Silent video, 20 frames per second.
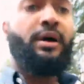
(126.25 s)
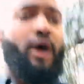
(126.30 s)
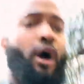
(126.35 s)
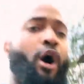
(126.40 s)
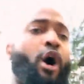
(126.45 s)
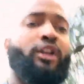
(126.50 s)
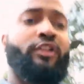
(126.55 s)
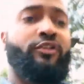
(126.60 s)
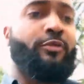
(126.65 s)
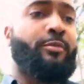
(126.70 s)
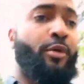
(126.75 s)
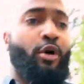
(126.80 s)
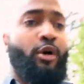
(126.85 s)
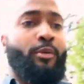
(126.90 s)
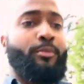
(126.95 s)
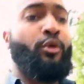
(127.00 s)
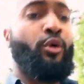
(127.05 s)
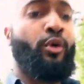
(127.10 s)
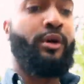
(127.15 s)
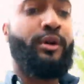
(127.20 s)
All of them are
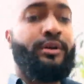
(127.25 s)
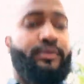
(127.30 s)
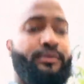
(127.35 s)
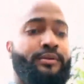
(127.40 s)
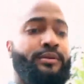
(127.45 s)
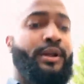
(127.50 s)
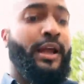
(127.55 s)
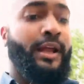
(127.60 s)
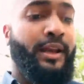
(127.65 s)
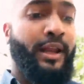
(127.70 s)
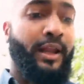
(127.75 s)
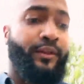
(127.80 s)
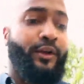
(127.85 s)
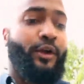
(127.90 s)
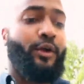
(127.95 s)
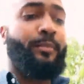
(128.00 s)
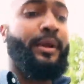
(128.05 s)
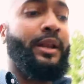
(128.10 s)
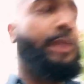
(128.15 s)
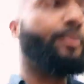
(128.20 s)
important. And there
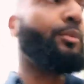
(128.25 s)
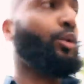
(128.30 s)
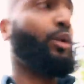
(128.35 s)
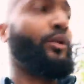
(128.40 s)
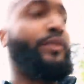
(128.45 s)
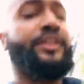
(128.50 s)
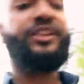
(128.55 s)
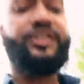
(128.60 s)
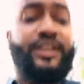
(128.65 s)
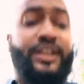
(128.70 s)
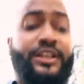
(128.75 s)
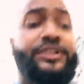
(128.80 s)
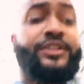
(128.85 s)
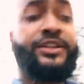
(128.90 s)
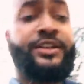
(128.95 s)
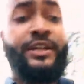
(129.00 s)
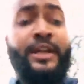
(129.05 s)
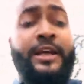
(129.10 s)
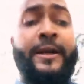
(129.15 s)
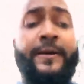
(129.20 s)
are many more than
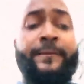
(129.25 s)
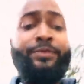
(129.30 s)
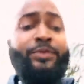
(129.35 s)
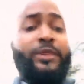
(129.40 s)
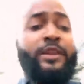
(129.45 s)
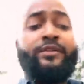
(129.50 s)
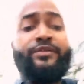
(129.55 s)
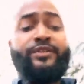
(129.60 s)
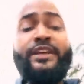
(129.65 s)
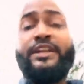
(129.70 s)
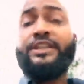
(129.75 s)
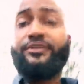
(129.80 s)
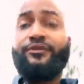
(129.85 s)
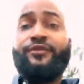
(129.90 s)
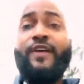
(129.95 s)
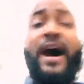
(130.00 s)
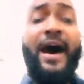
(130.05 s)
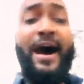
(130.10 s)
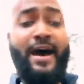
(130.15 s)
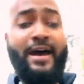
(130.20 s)
just these
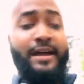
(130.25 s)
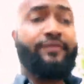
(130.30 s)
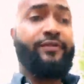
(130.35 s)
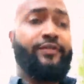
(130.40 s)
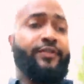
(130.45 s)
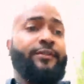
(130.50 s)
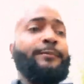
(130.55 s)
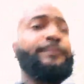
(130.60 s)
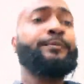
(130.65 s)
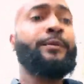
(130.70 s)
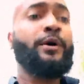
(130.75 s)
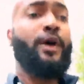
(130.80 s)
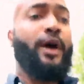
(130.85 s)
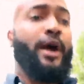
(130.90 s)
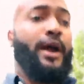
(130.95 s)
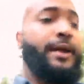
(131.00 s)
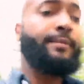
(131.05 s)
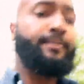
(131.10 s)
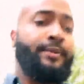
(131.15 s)
5. All right.